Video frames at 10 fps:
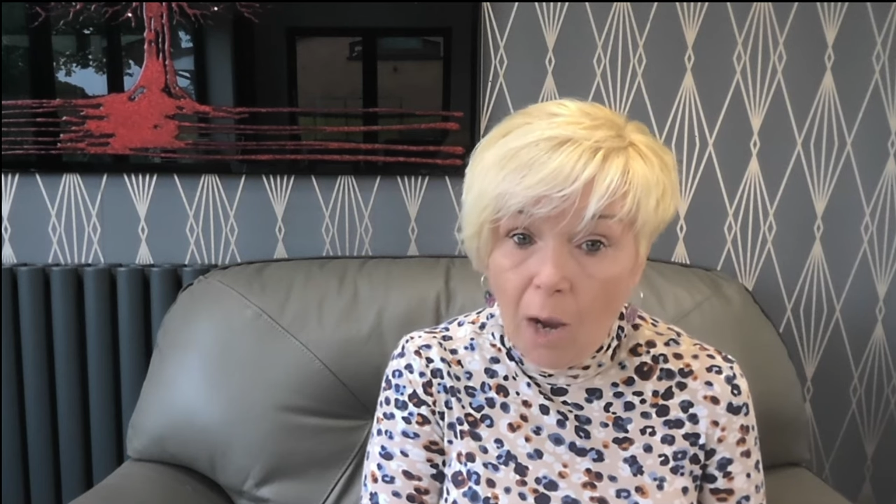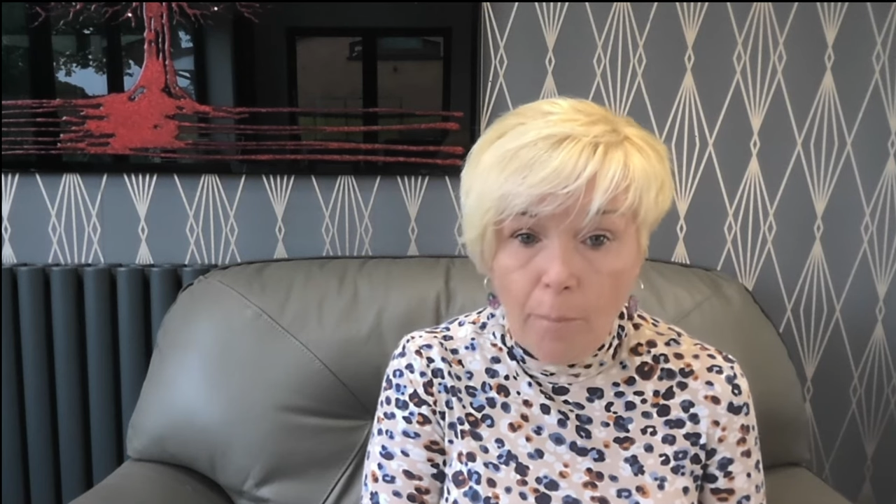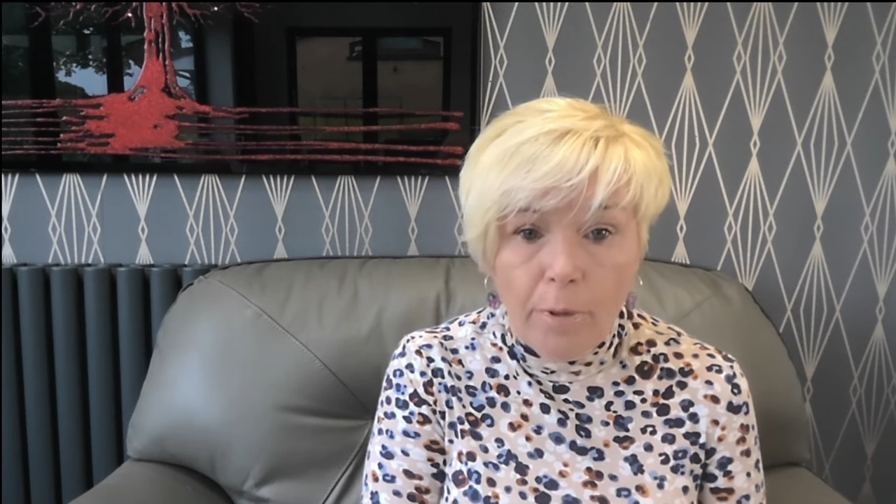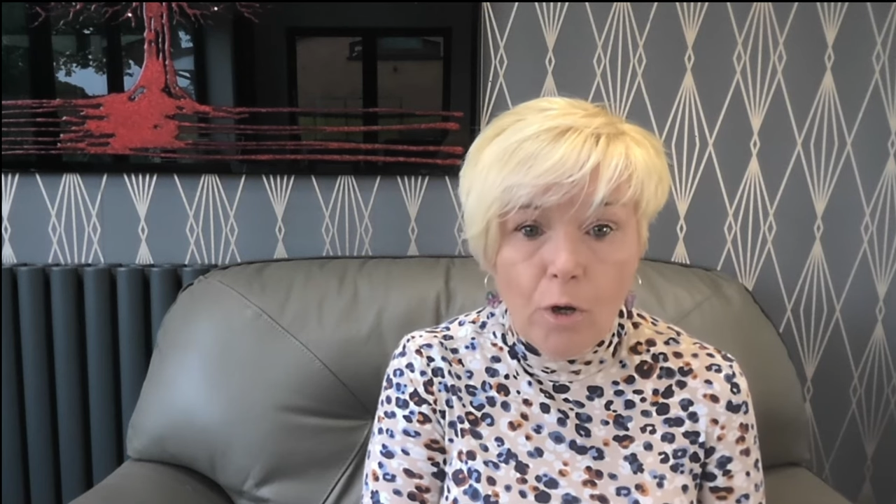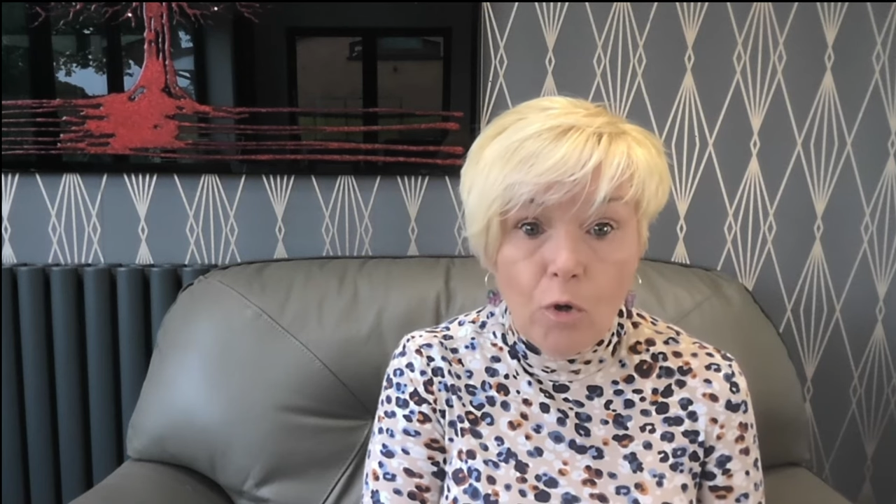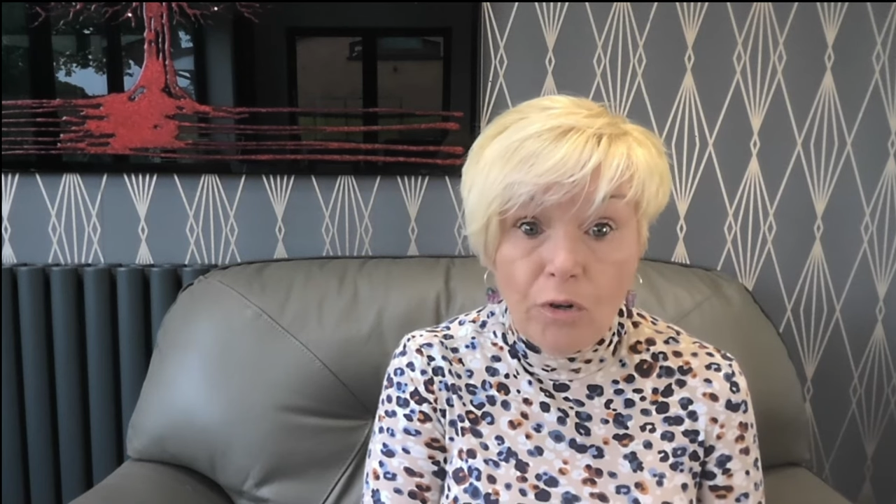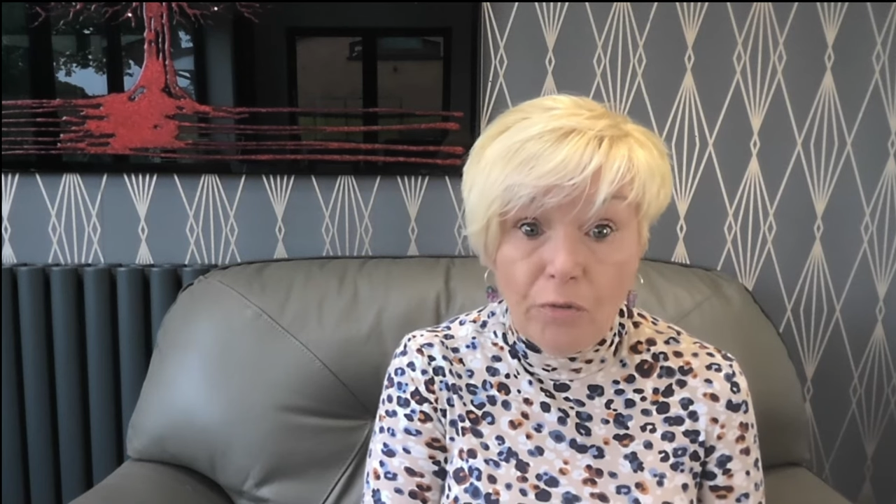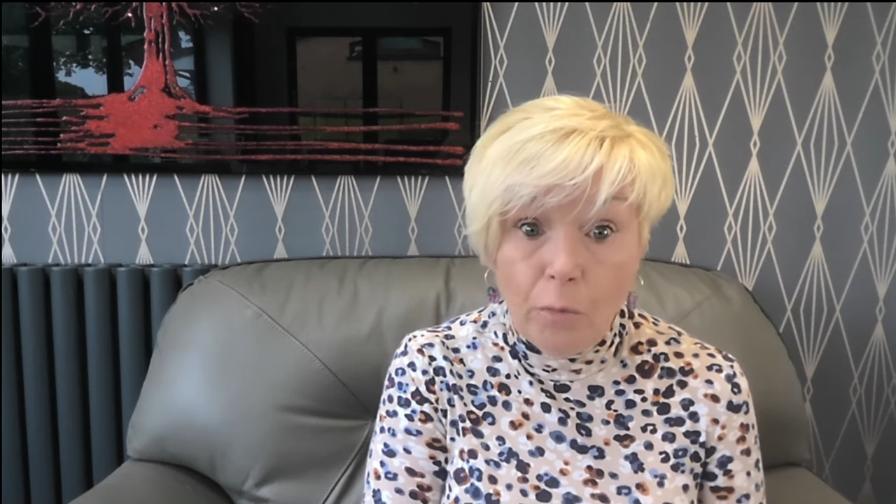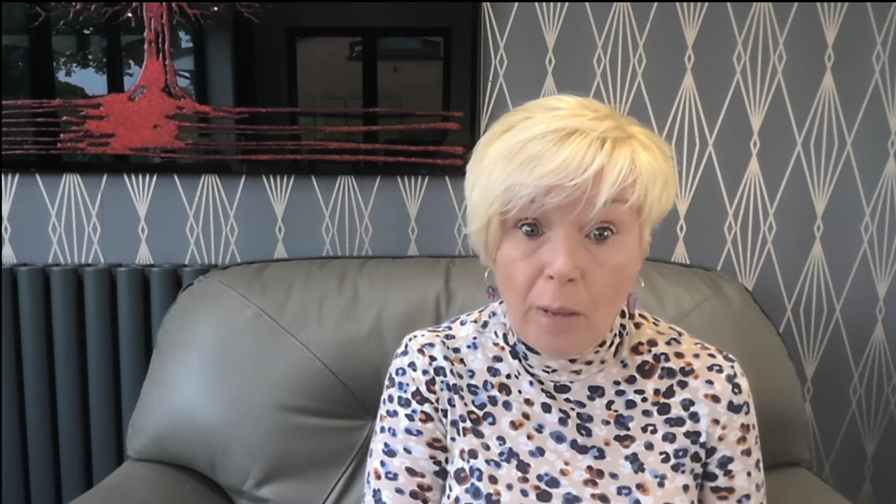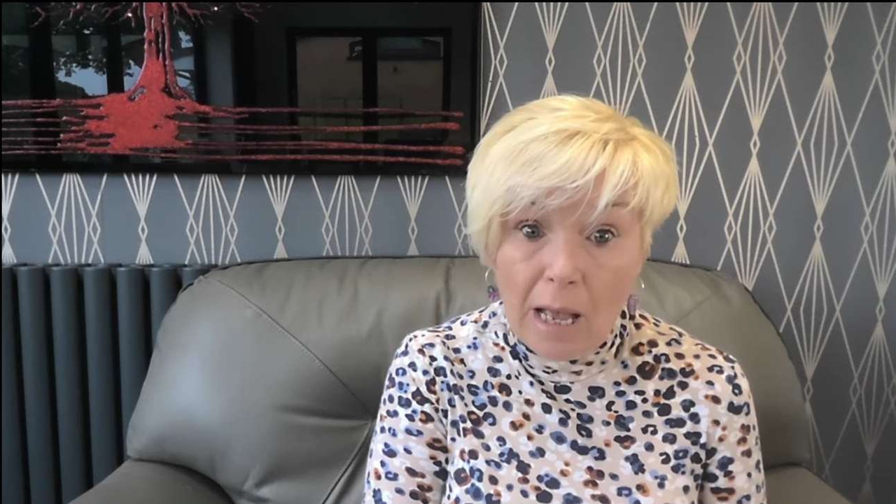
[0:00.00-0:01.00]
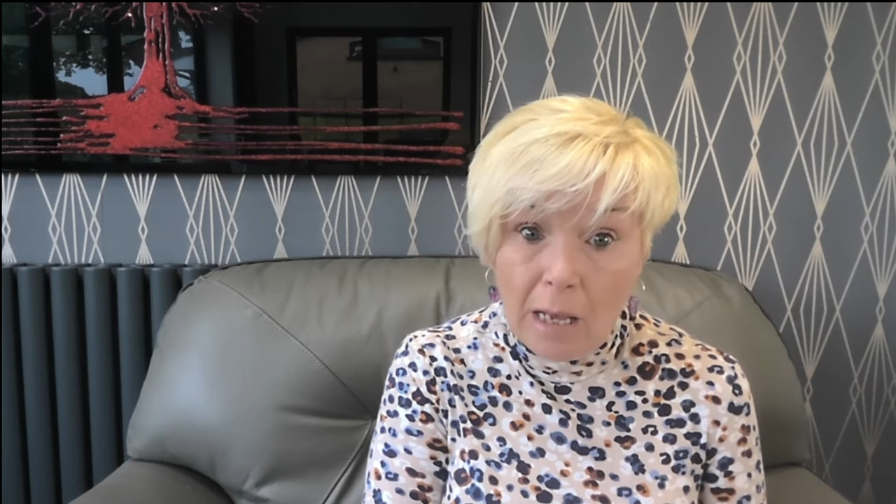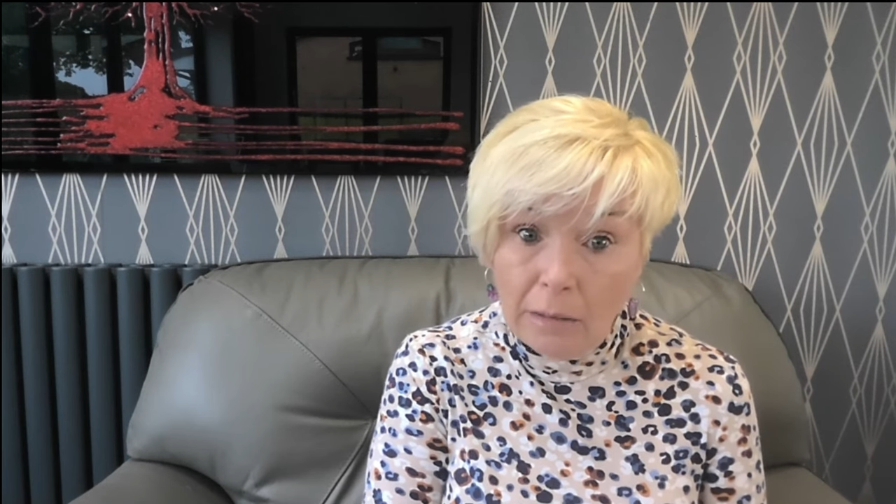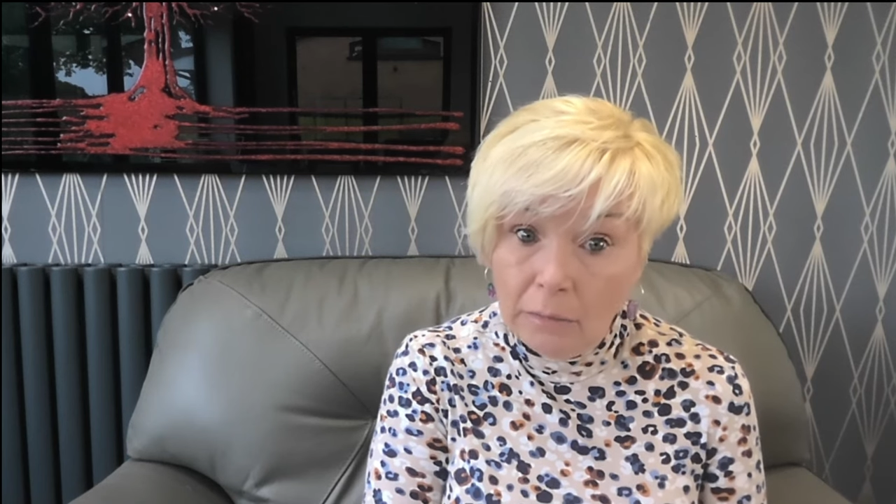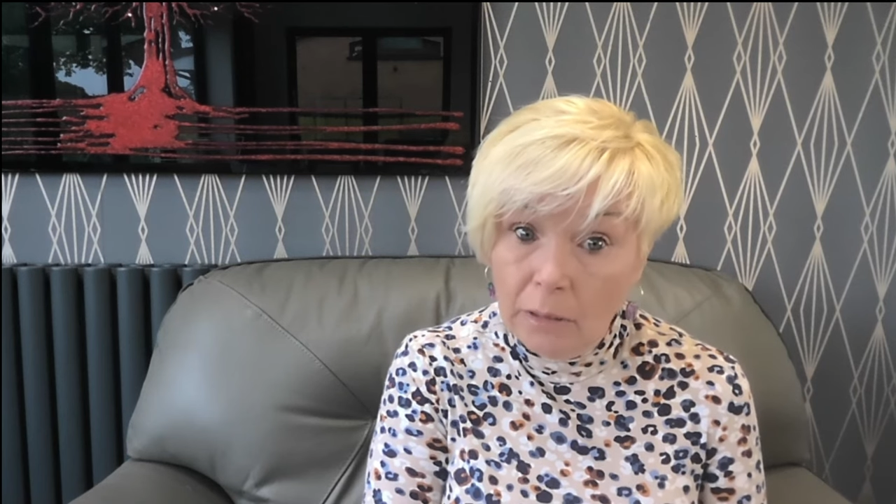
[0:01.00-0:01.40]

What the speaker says: Beautiful pie.